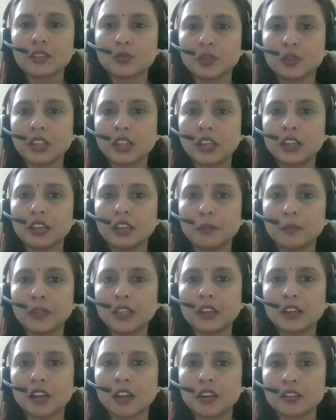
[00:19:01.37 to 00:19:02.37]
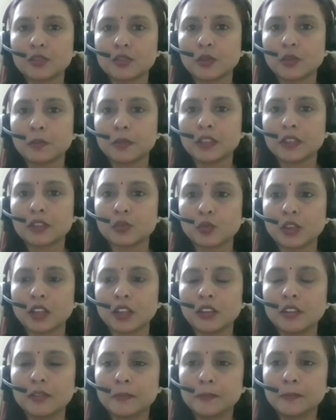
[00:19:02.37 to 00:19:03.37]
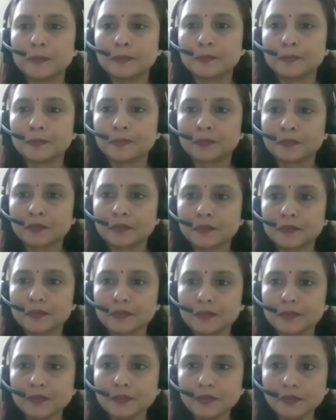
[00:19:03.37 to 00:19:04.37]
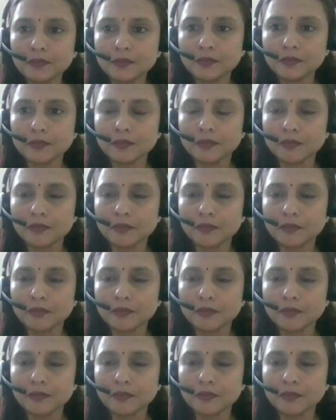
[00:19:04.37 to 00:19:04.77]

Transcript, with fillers: with LDP and RSVP as well. Okay.